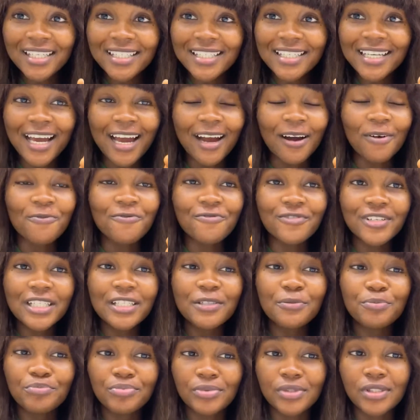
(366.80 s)
can
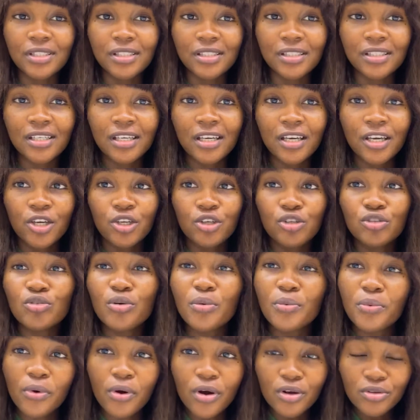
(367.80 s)
really be,
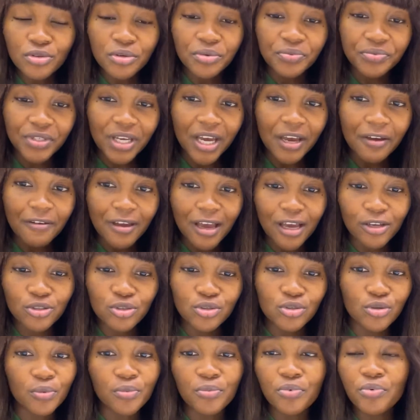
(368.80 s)
you know, because of their
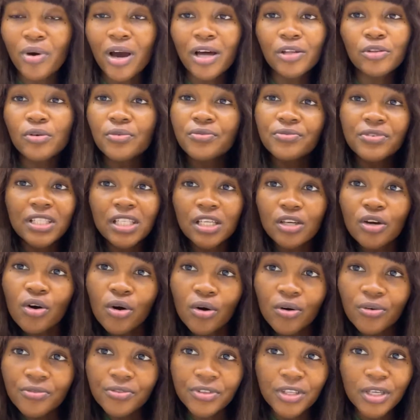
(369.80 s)
reaction, some people are not feeling
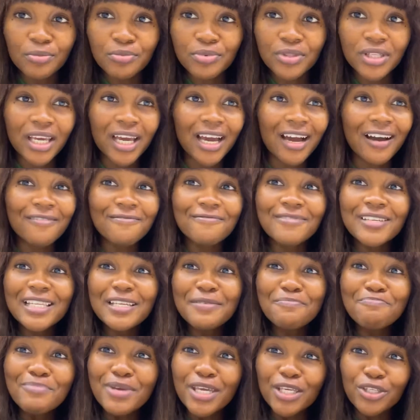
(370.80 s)
comfortable. They can
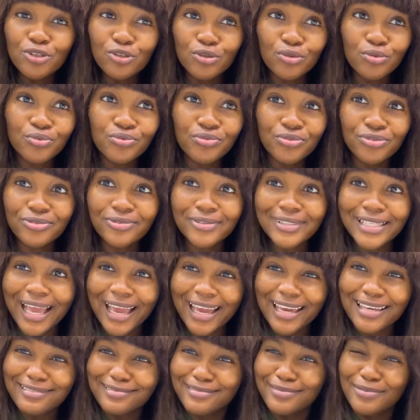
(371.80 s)
really make you feel
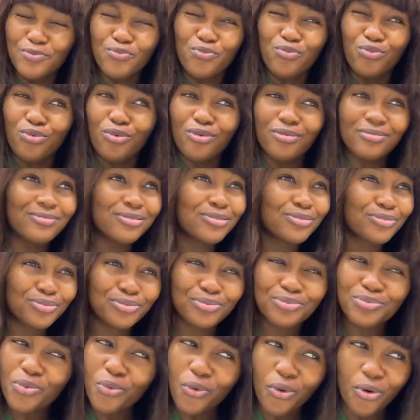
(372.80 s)
like, you know,
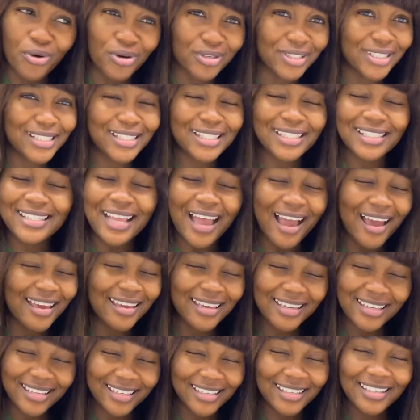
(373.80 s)
what,
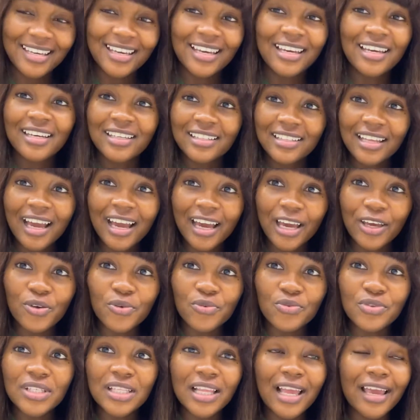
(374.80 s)
like that kind
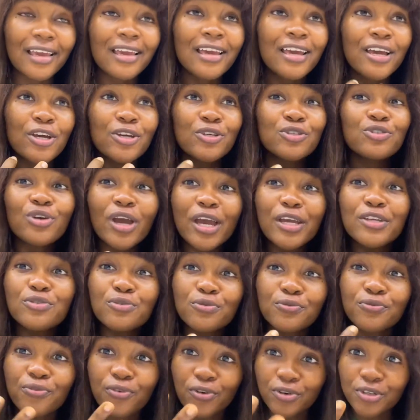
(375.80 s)
of thing, like trying
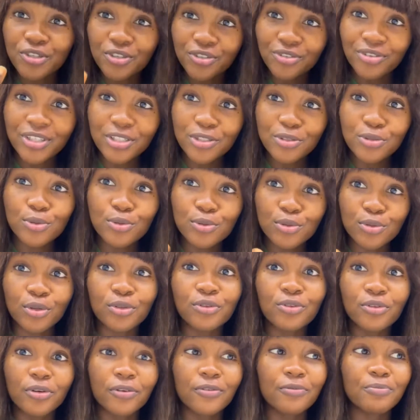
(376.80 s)
to frustrate you,
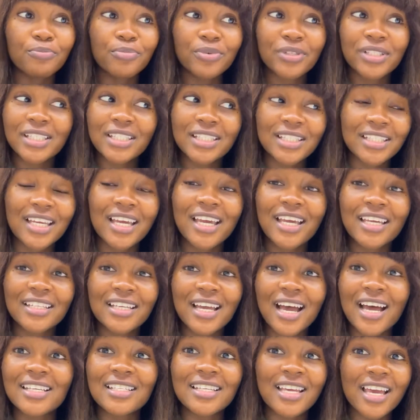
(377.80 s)
sort of. But
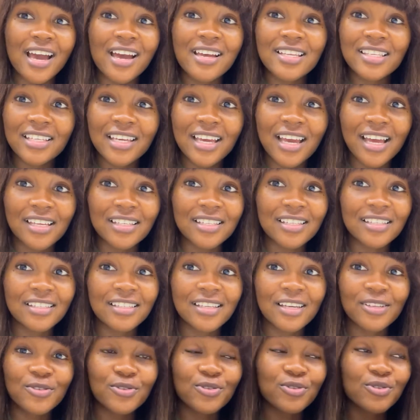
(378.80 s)
then, as a healthcare
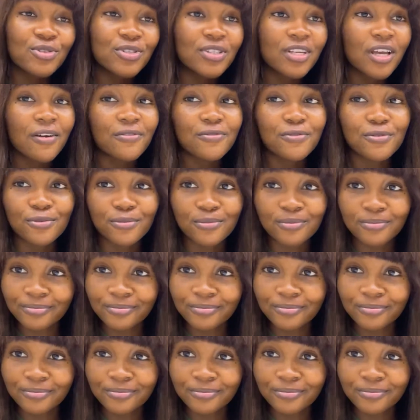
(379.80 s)
assistant, you just have to.